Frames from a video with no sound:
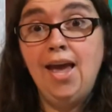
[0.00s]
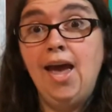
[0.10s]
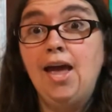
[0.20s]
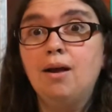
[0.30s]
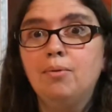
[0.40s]

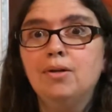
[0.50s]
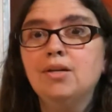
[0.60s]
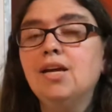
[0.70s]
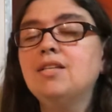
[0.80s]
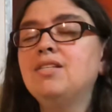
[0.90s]
and I'm going to
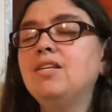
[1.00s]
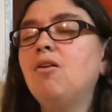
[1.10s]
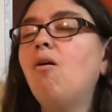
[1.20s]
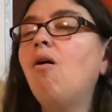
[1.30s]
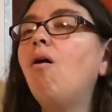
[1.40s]
get to see
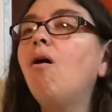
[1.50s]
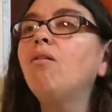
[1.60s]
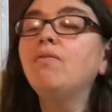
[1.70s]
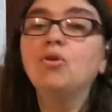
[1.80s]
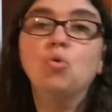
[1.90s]
all
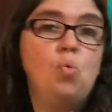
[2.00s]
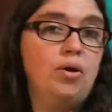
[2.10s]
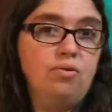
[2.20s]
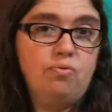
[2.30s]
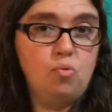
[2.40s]
of your
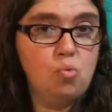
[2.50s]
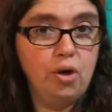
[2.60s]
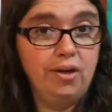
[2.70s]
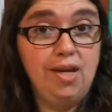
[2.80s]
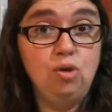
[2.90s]
wonderful work
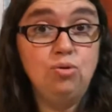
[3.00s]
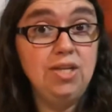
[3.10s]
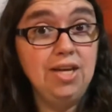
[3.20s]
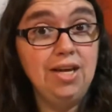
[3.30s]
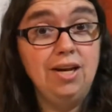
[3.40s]
that you
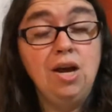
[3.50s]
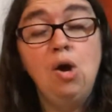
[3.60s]
did